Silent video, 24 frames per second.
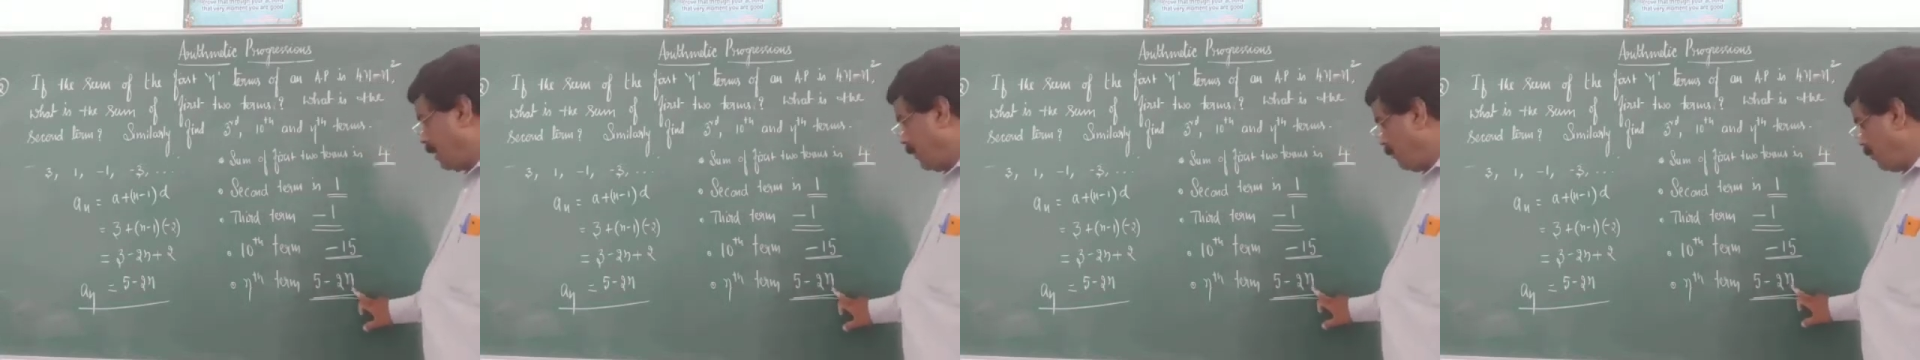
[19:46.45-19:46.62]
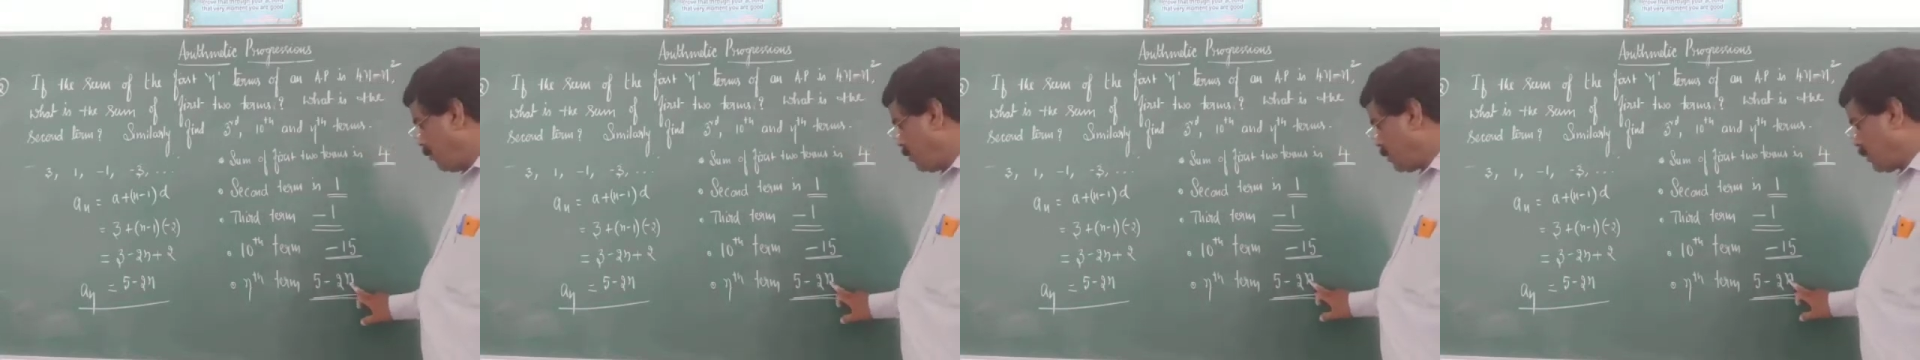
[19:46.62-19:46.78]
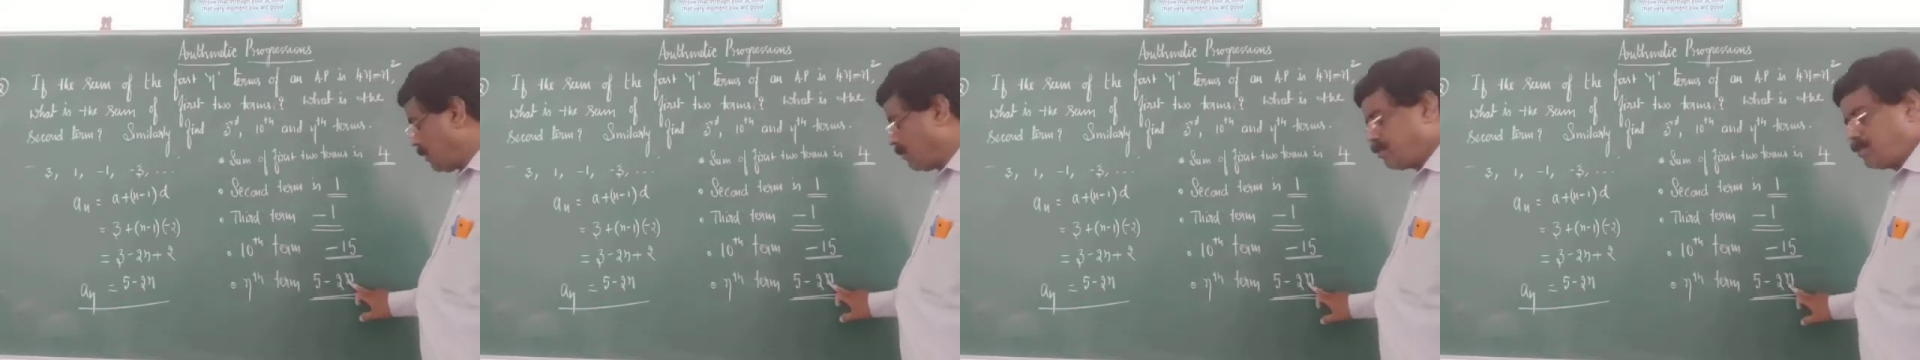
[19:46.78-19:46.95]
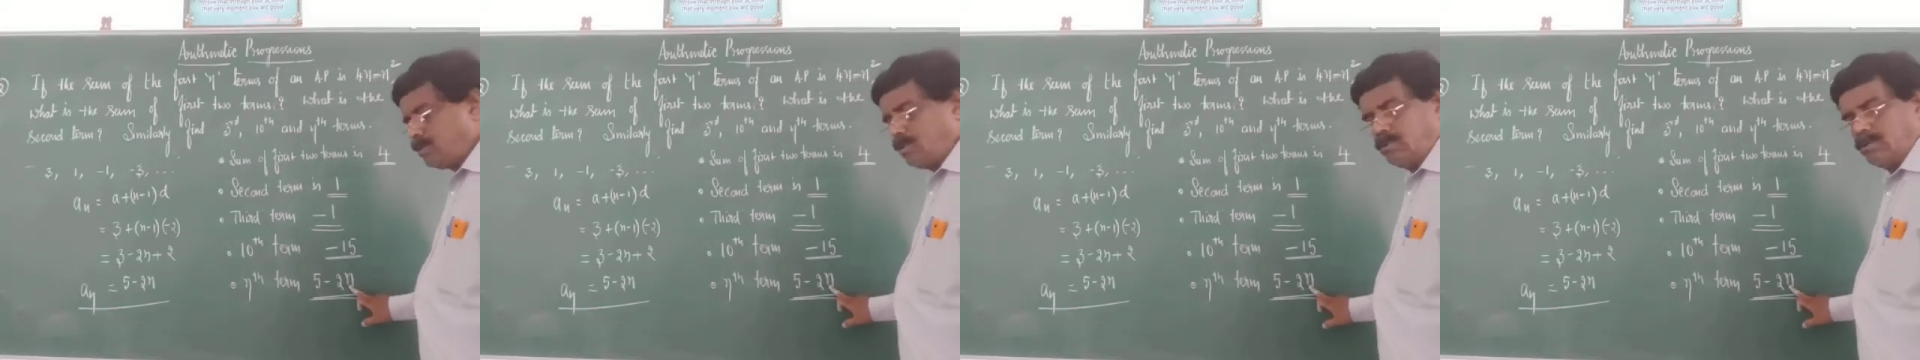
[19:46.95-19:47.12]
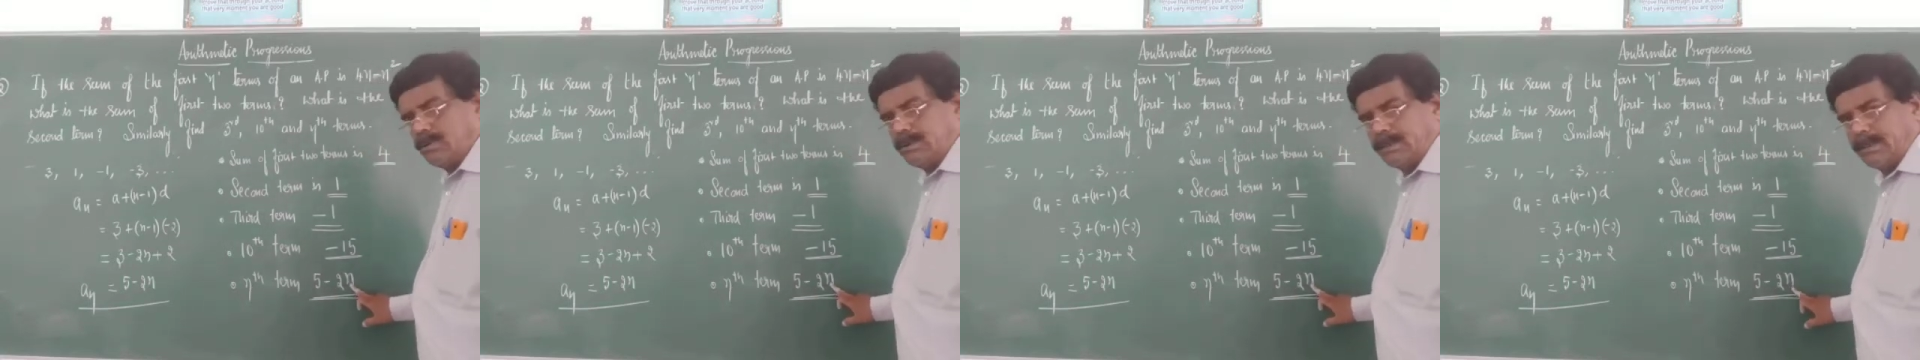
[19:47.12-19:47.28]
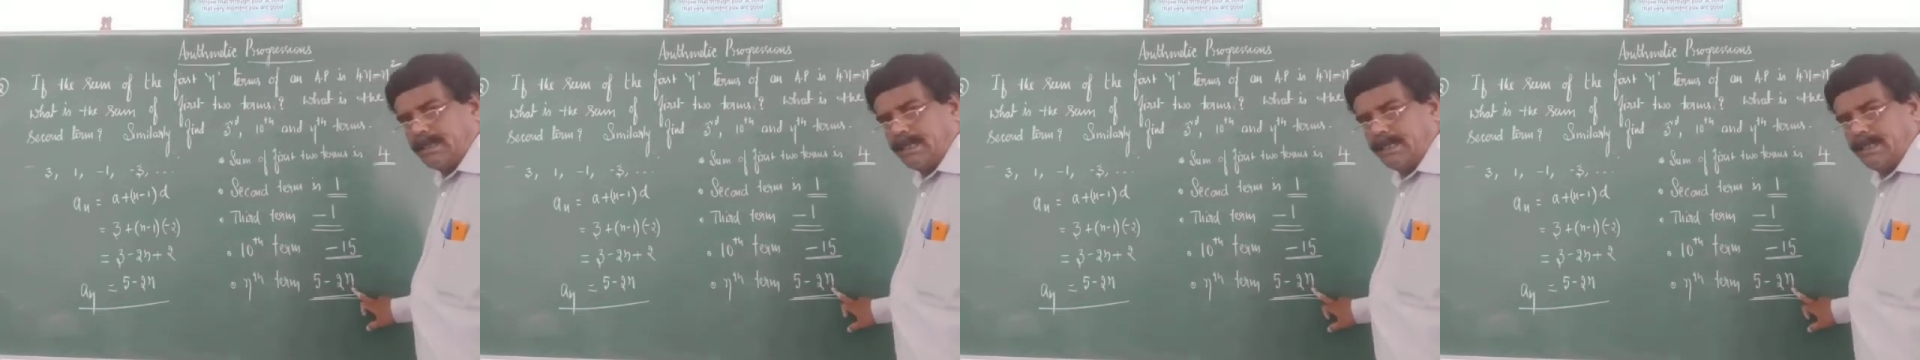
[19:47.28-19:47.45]
if you
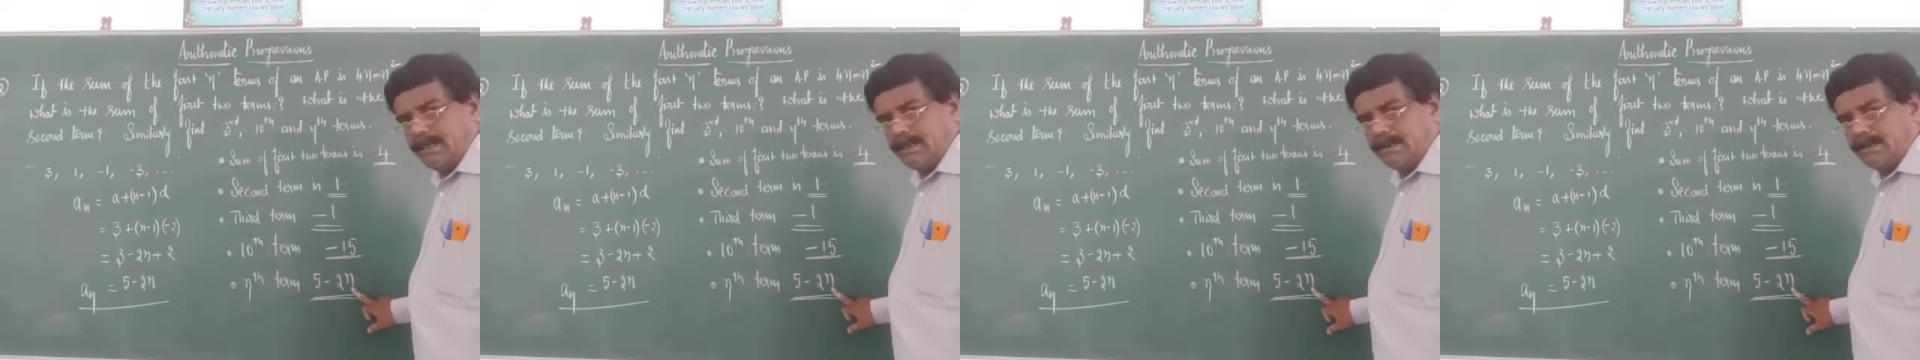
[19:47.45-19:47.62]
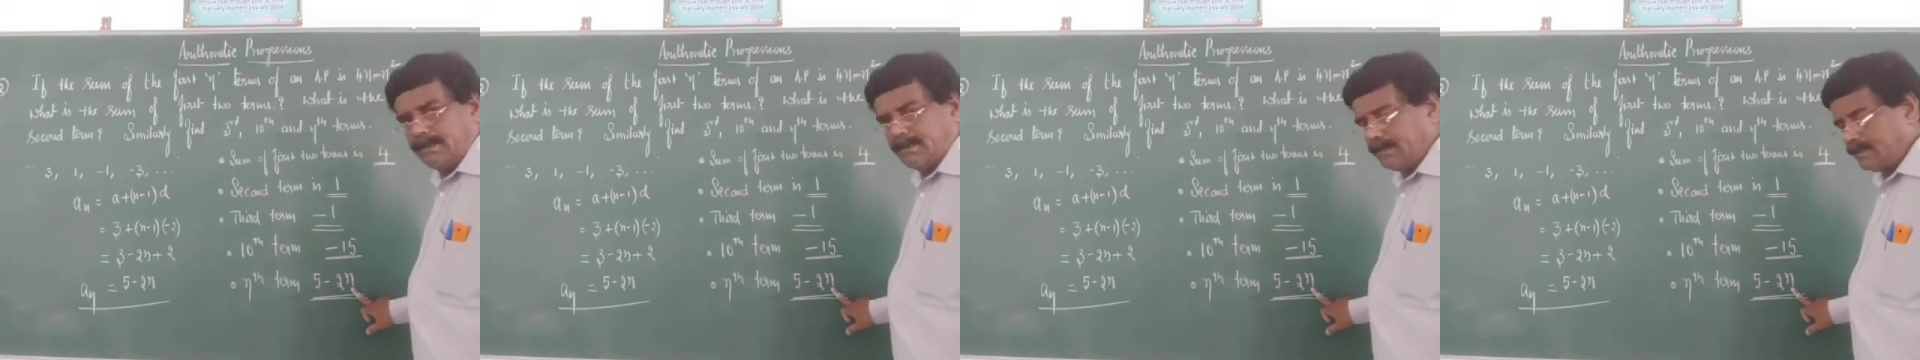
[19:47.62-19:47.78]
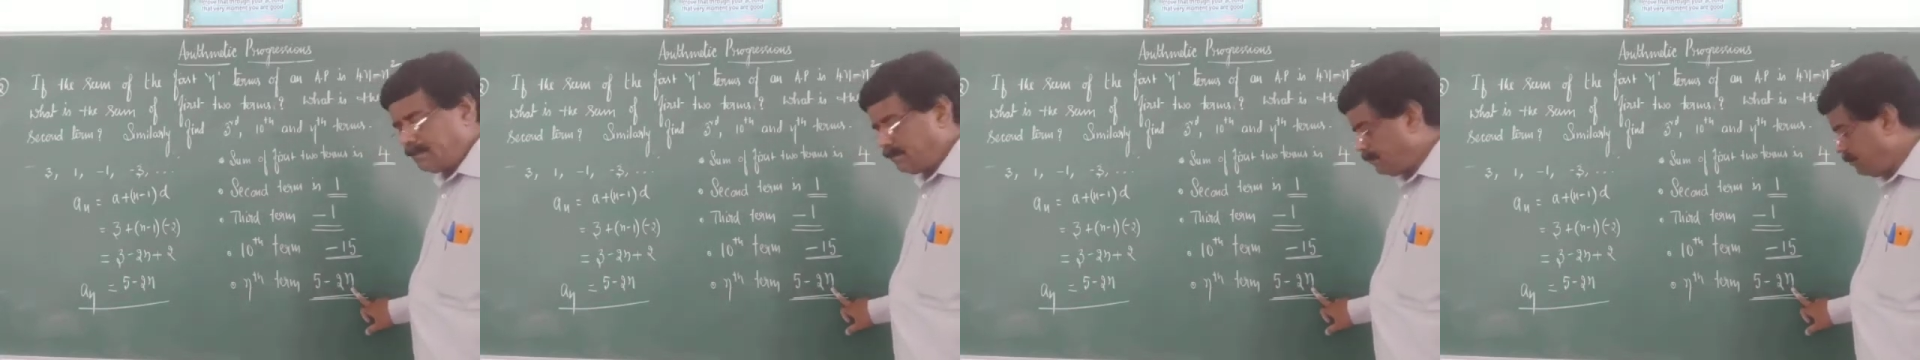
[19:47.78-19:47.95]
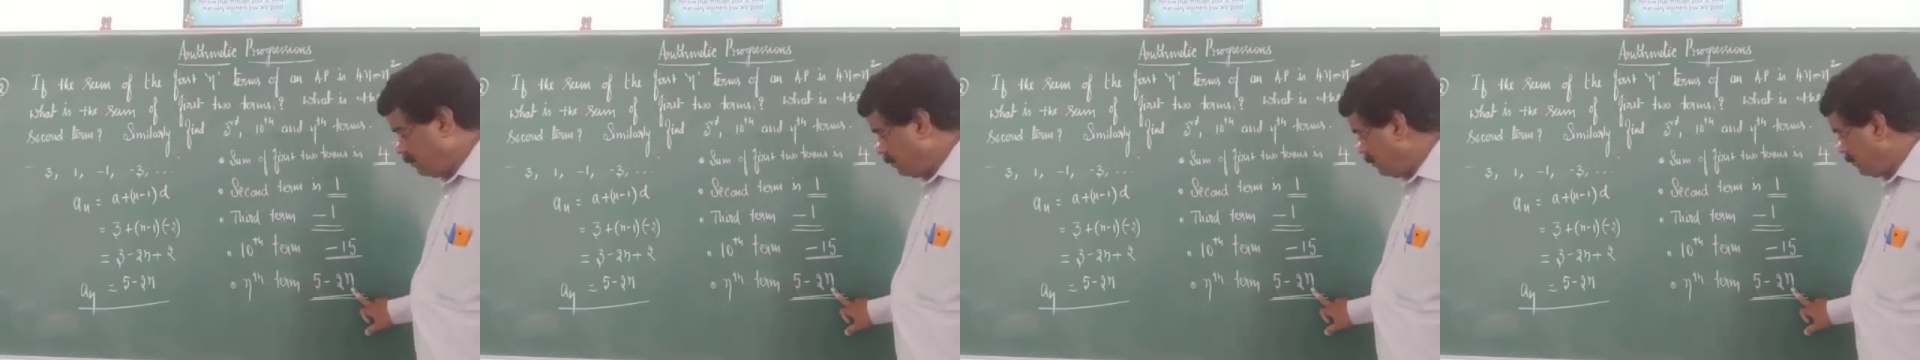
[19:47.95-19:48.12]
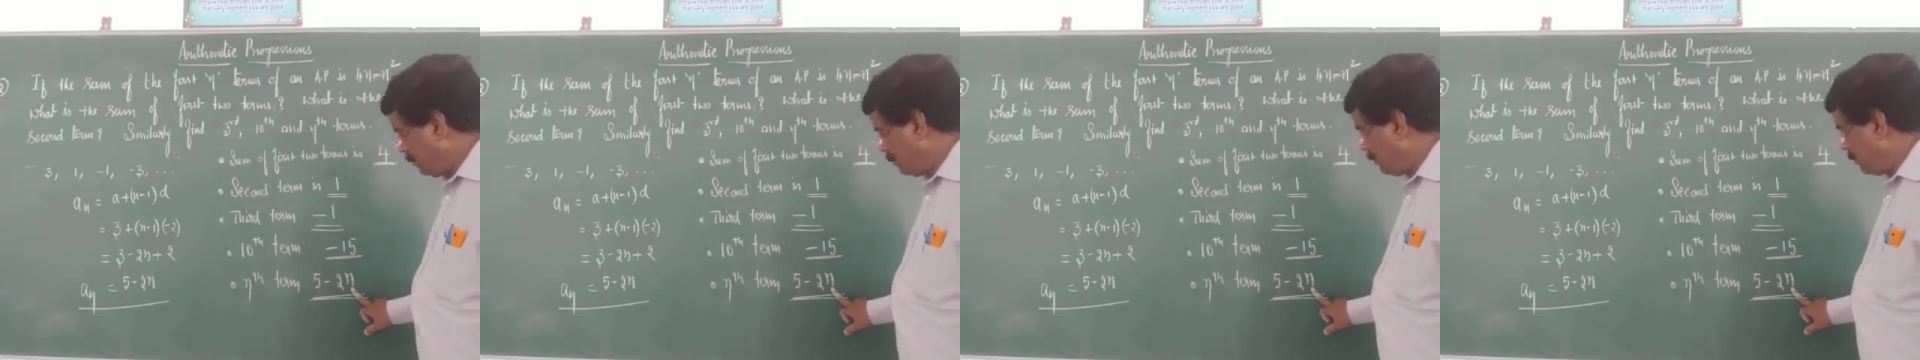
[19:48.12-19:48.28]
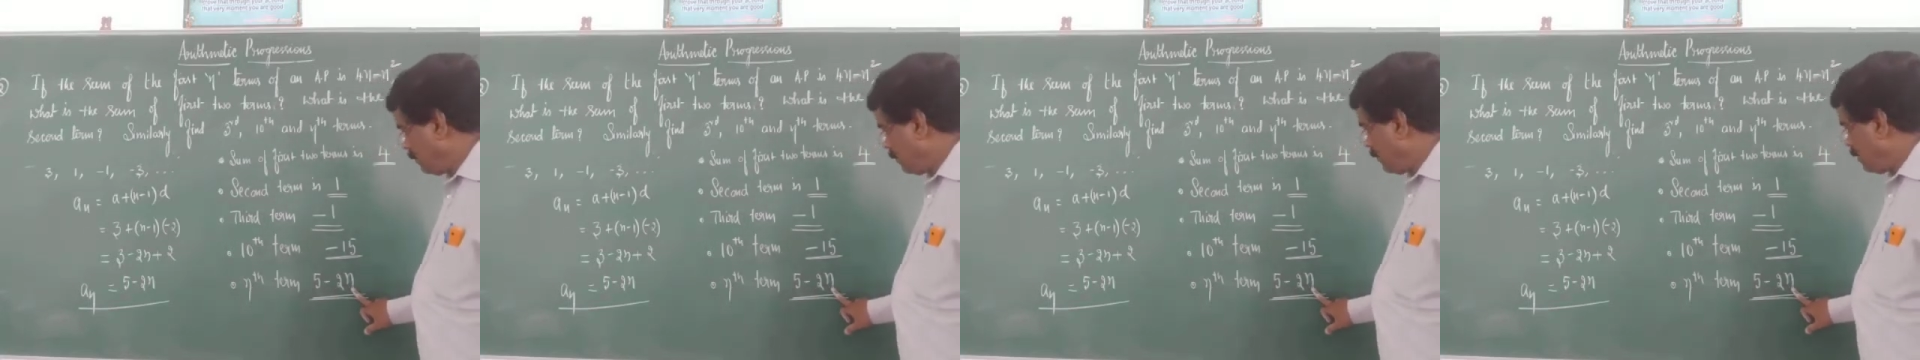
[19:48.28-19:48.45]
substitute 3,
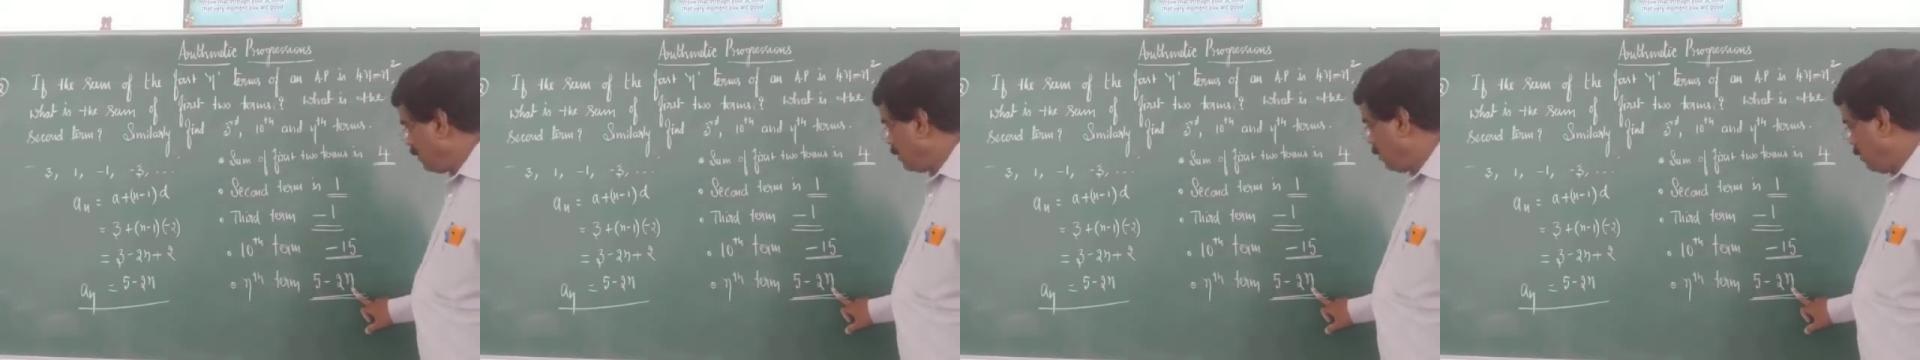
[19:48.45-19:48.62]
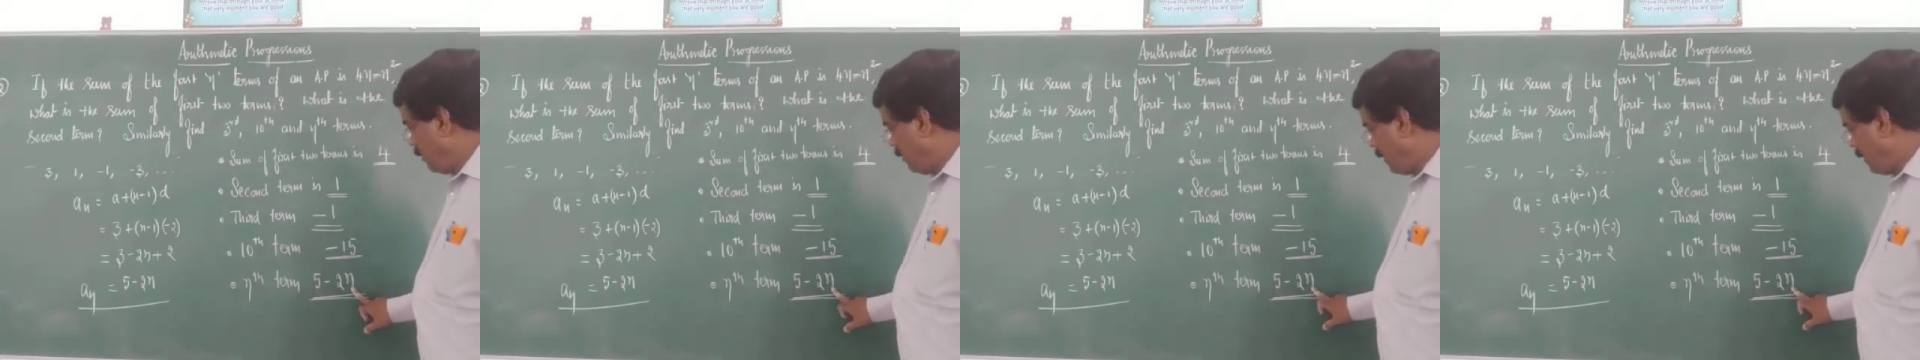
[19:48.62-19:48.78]
you will be